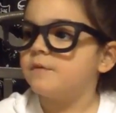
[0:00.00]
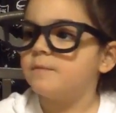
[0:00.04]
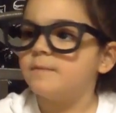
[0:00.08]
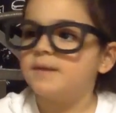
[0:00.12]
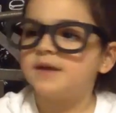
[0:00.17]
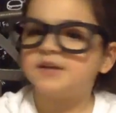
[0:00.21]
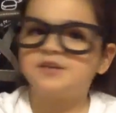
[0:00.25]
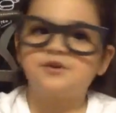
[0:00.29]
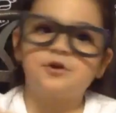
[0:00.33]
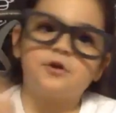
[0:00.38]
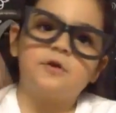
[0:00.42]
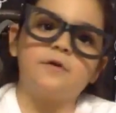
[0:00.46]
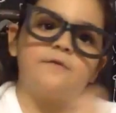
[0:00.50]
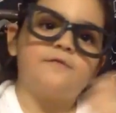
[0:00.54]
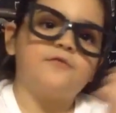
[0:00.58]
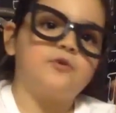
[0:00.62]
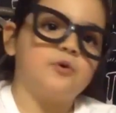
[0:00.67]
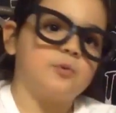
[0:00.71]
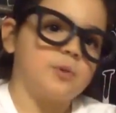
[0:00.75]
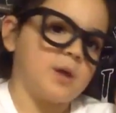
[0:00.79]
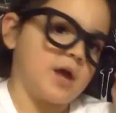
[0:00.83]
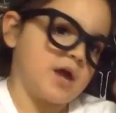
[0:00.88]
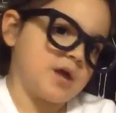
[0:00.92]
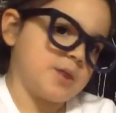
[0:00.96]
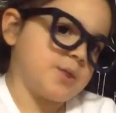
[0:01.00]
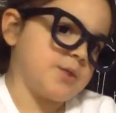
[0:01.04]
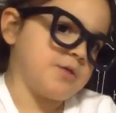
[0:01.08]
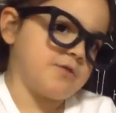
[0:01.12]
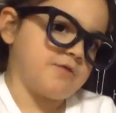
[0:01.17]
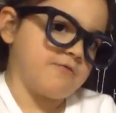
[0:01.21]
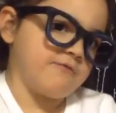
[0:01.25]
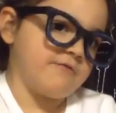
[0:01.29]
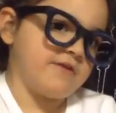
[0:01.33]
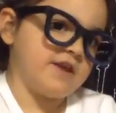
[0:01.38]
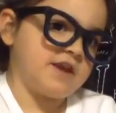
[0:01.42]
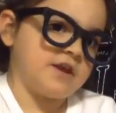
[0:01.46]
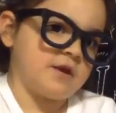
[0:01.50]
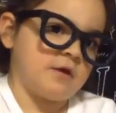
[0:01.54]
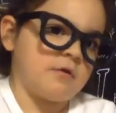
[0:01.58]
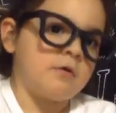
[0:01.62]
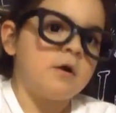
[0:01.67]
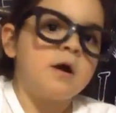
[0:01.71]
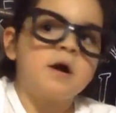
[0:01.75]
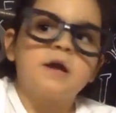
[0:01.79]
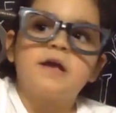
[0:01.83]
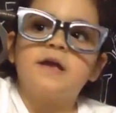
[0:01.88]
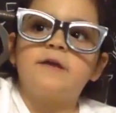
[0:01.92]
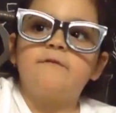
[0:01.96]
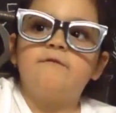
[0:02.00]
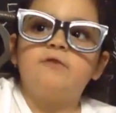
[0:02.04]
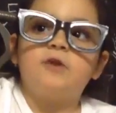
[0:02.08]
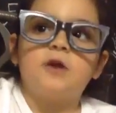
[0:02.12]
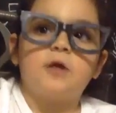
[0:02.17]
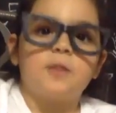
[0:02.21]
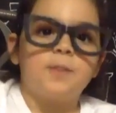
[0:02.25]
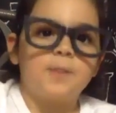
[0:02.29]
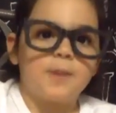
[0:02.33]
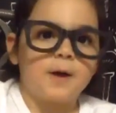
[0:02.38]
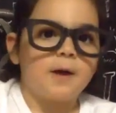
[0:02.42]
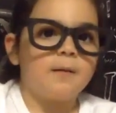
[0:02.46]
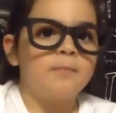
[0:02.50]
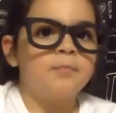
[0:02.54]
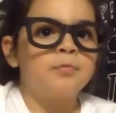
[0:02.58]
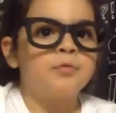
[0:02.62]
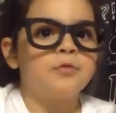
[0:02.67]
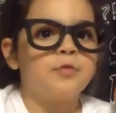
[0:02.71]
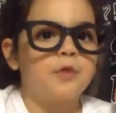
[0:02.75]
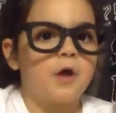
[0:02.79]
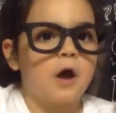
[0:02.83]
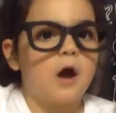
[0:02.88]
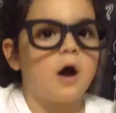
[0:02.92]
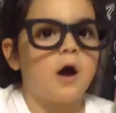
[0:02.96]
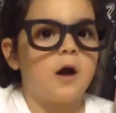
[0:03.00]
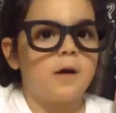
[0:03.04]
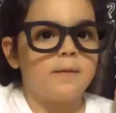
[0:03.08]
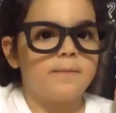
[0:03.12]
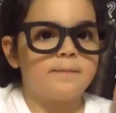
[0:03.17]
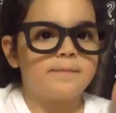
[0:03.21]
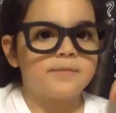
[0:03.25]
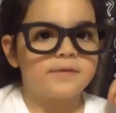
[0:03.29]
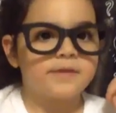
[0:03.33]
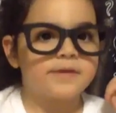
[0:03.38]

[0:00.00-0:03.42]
Make sure if you like this video, give it a thumbs up.